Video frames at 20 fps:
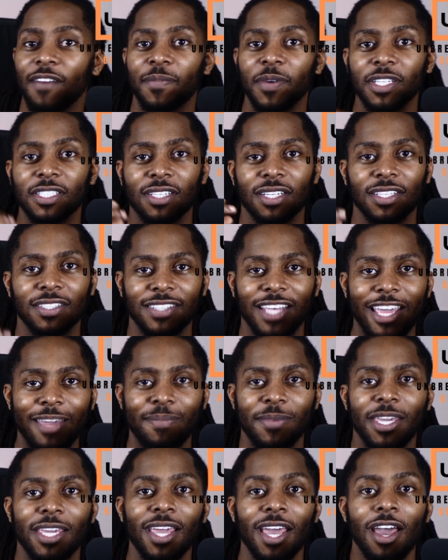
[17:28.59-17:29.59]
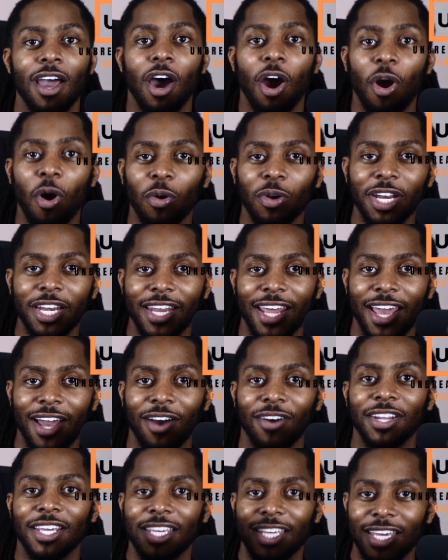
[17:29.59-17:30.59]
but it's going to take me honing
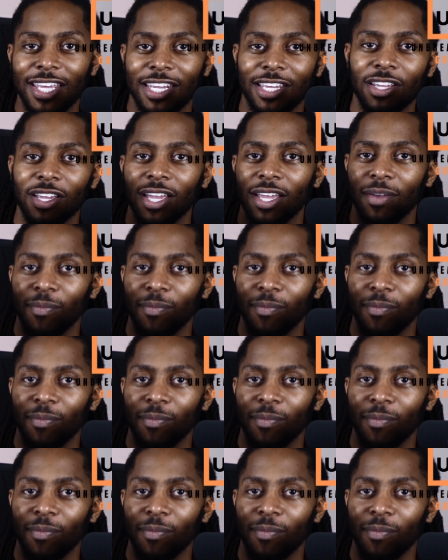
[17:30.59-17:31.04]
down and getting